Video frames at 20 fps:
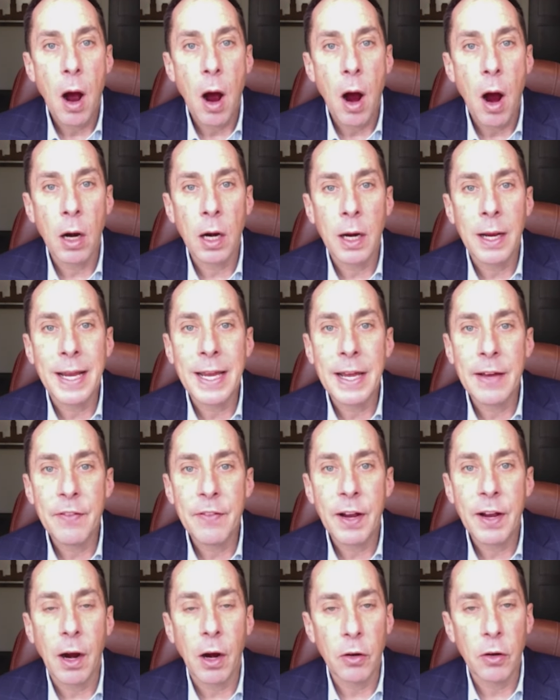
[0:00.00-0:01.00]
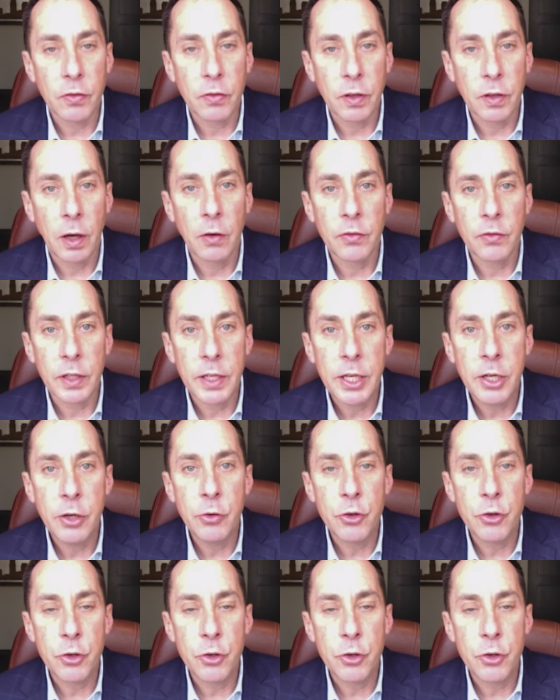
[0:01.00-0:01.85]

are giving ourselves a huge